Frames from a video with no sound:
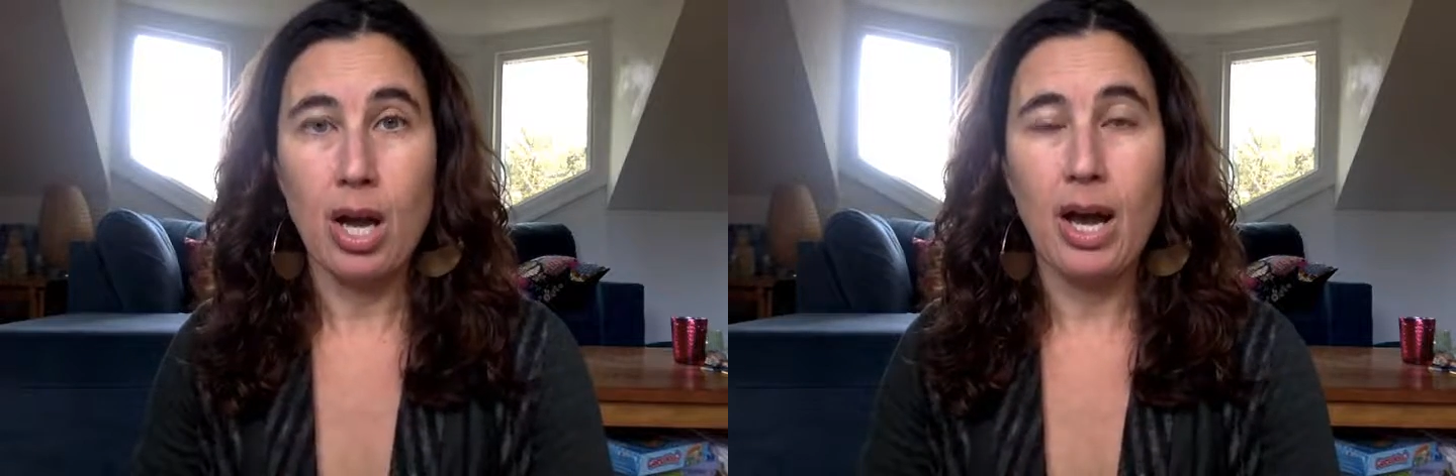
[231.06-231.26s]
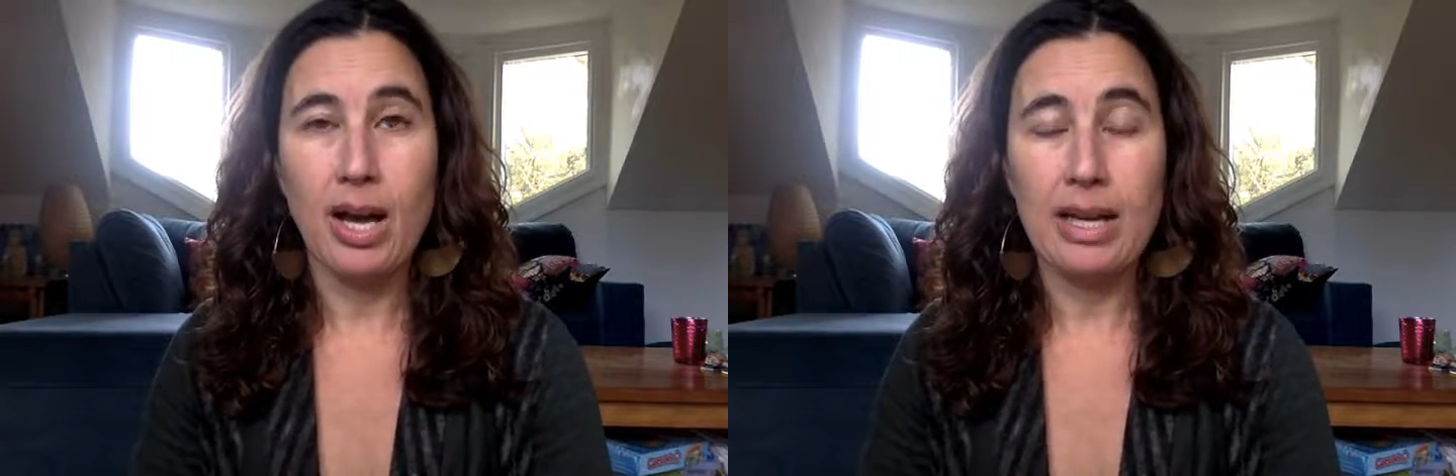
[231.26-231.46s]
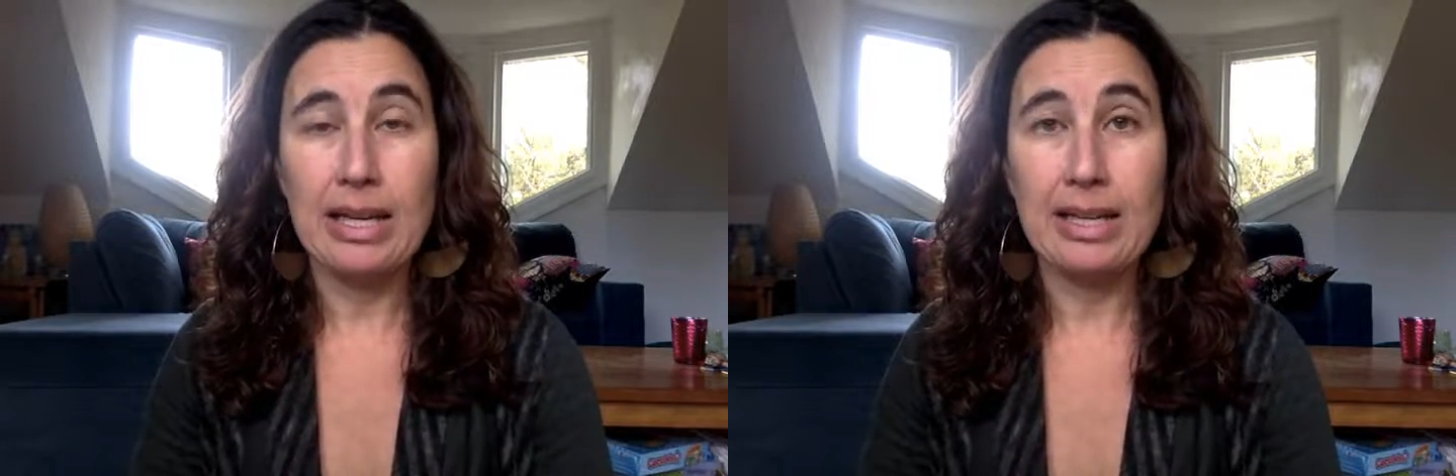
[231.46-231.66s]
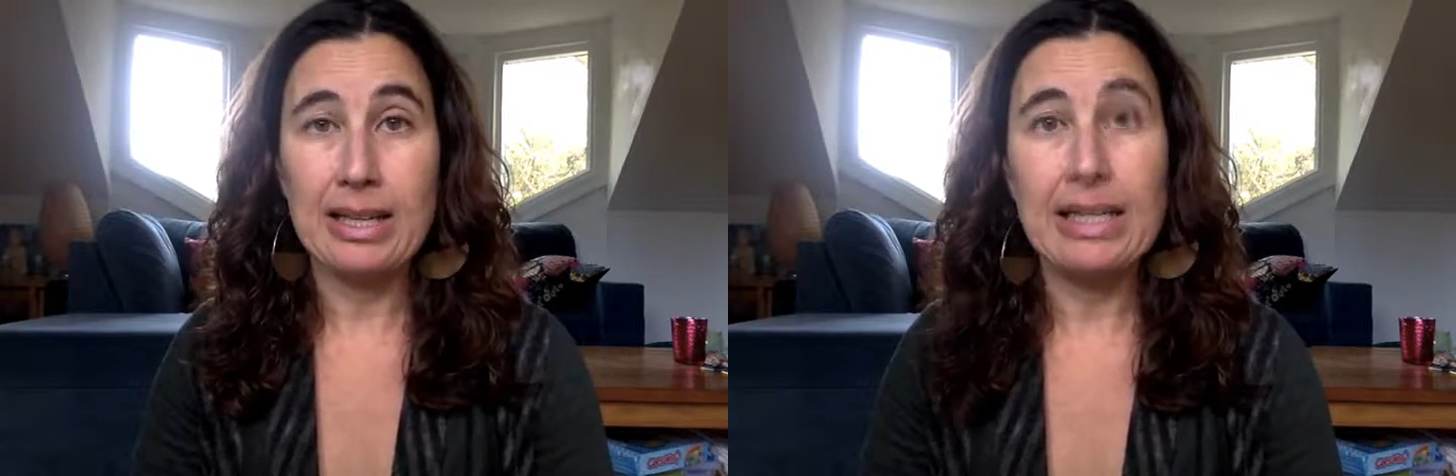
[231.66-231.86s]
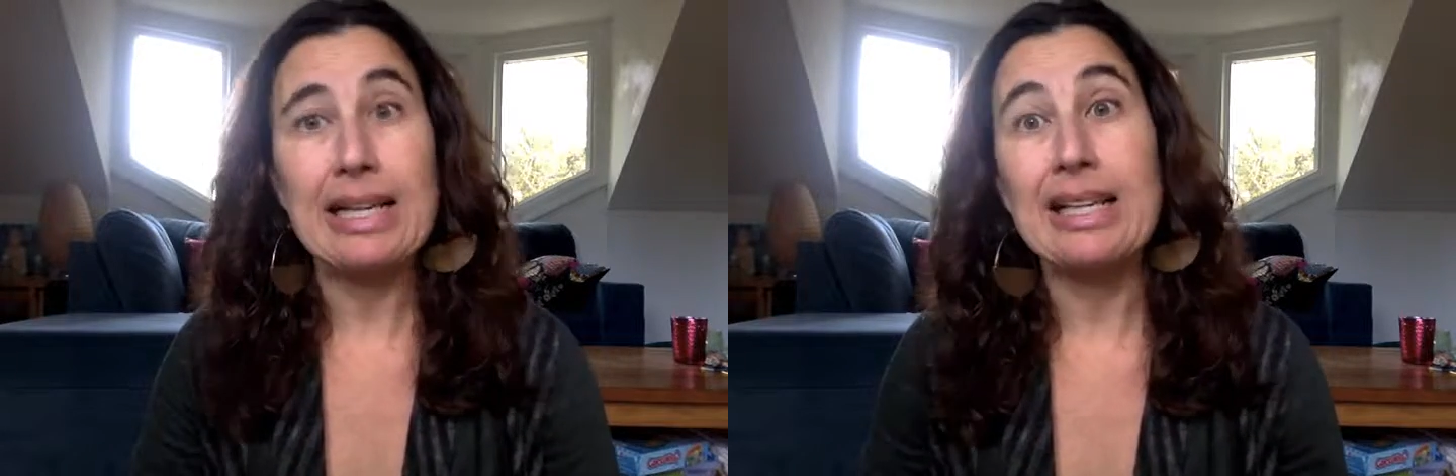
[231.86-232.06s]
uh,
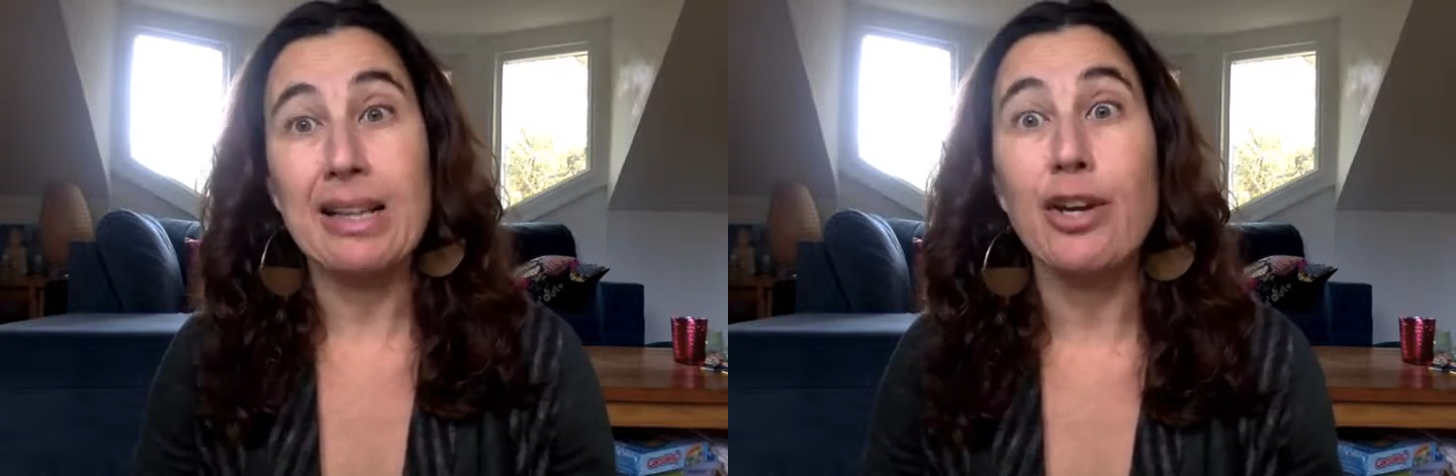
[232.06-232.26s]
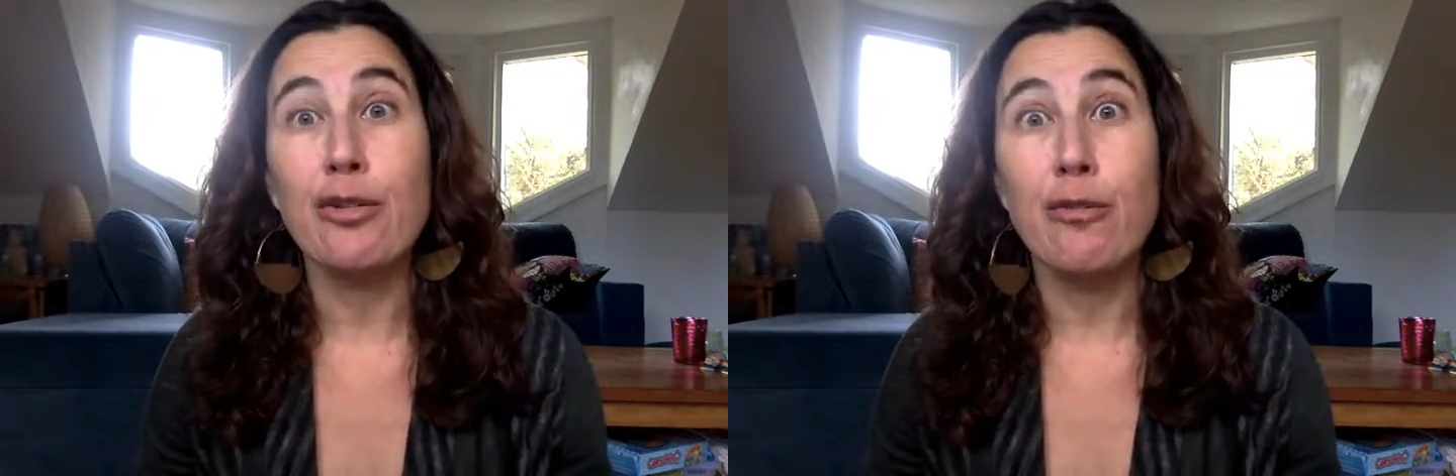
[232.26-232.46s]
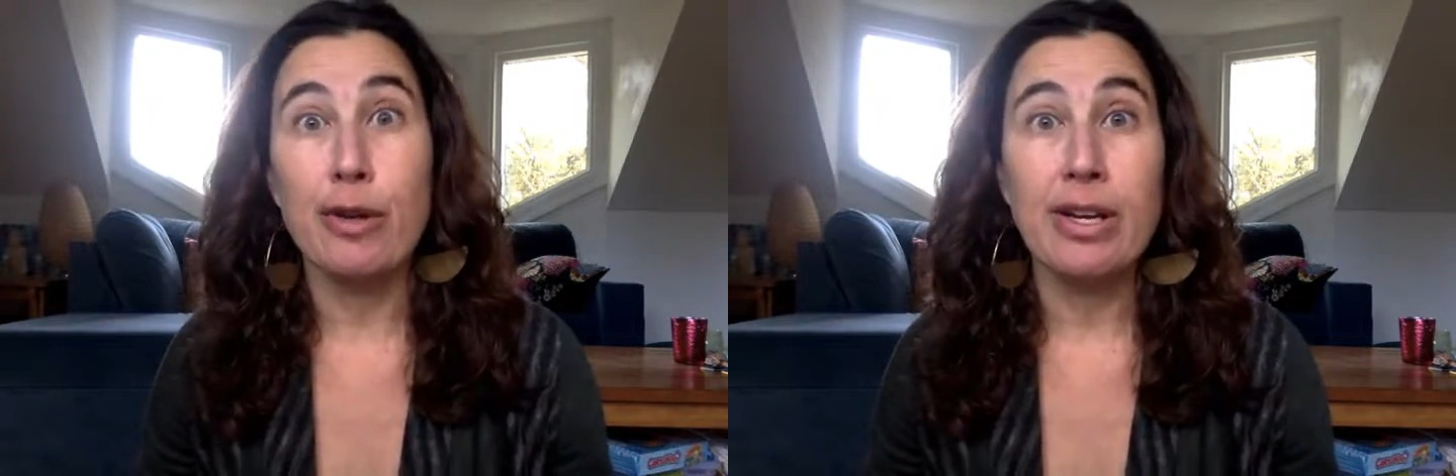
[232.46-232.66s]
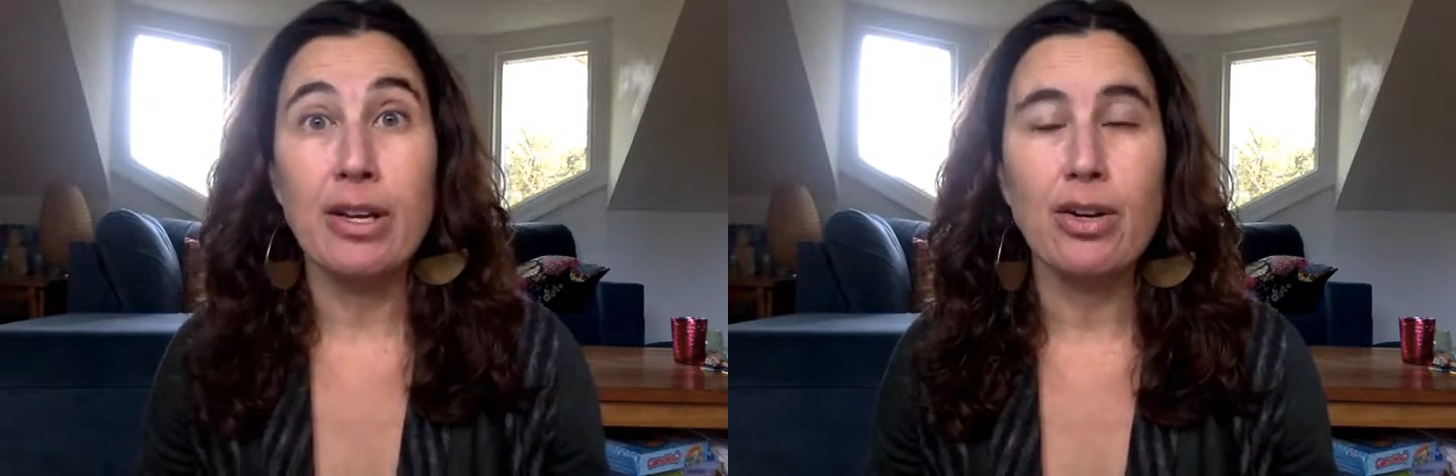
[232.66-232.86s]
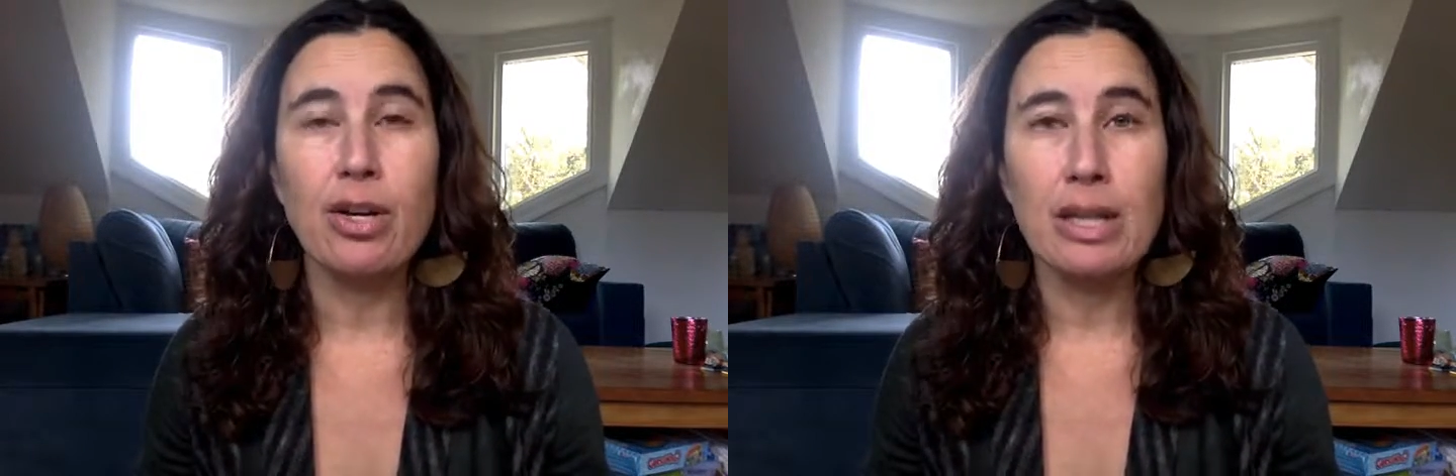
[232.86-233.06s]
clutter
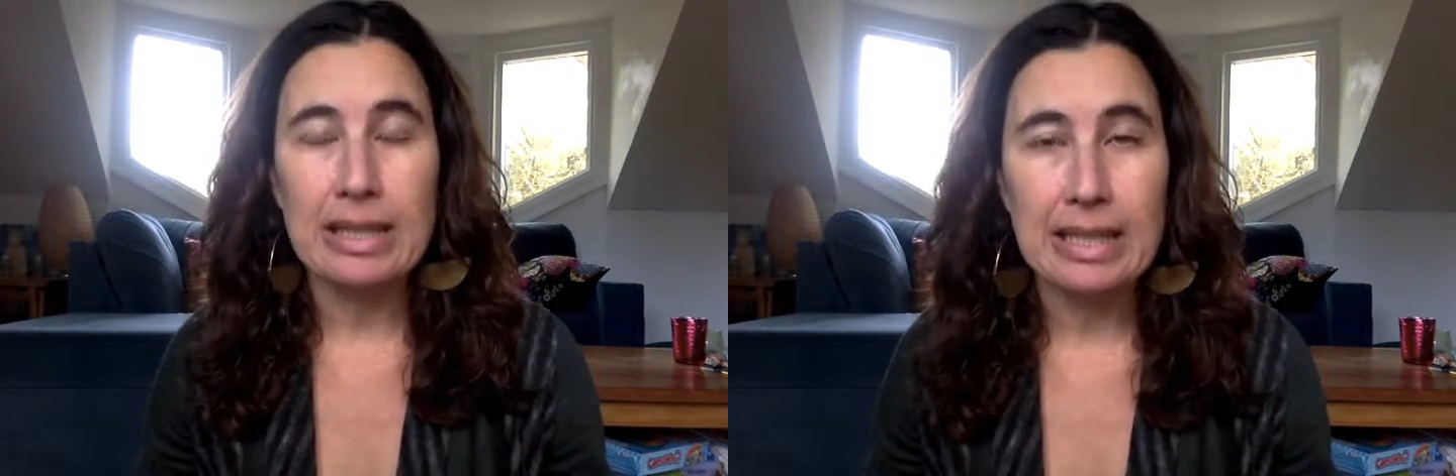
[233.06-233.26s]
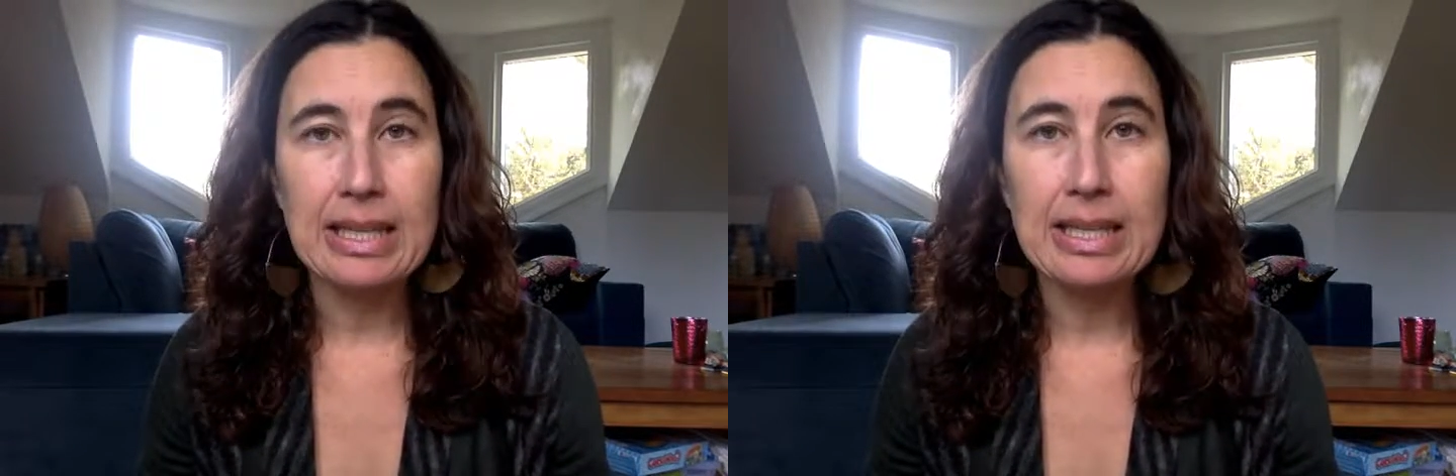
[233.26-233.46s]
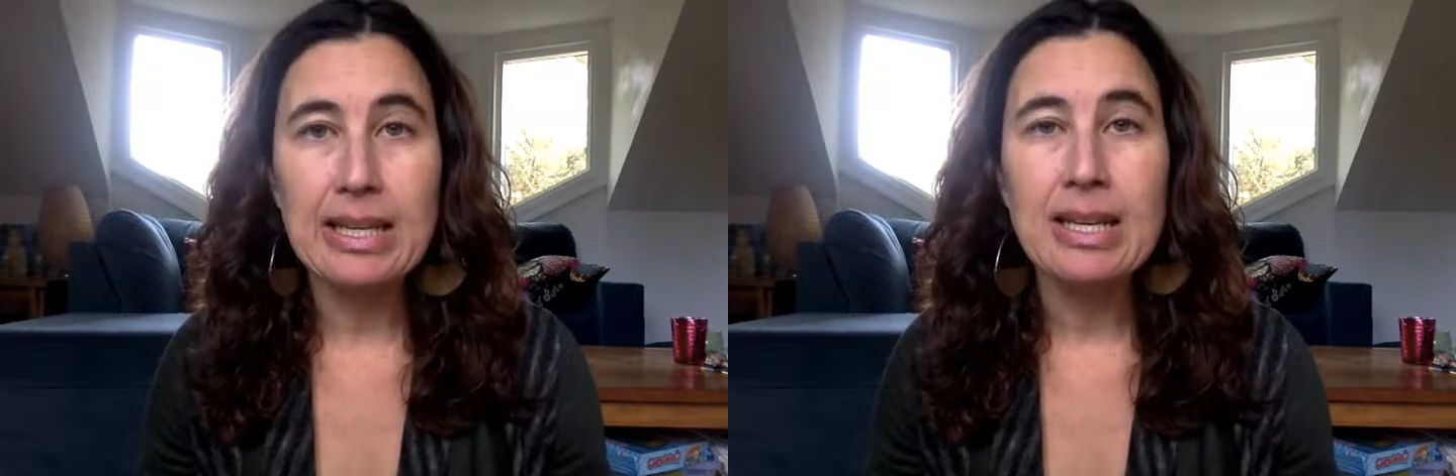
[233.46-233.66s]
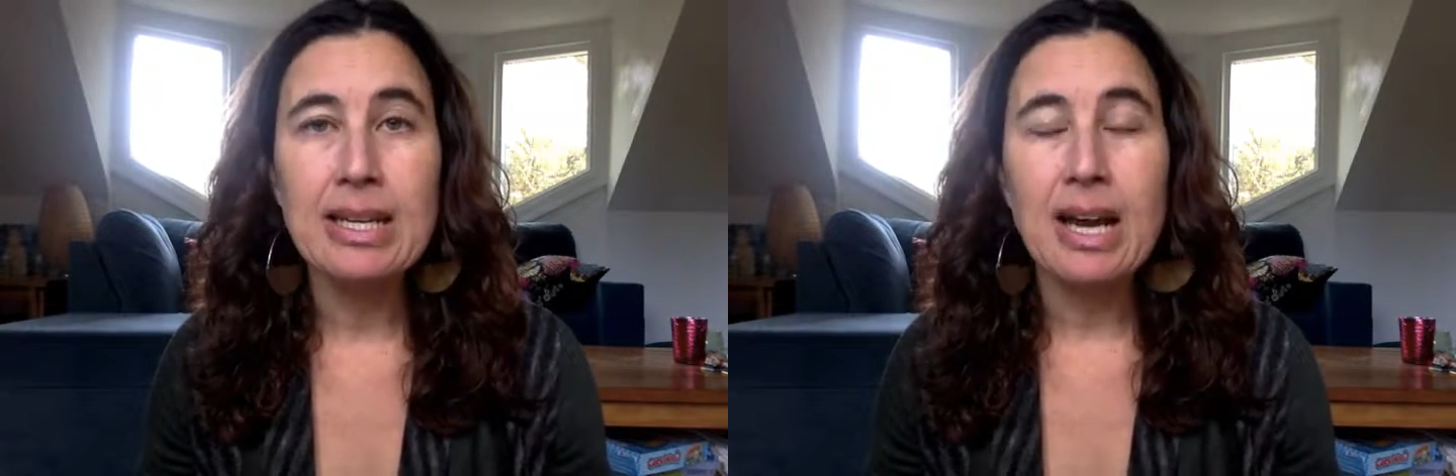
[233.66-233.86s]
free or clean,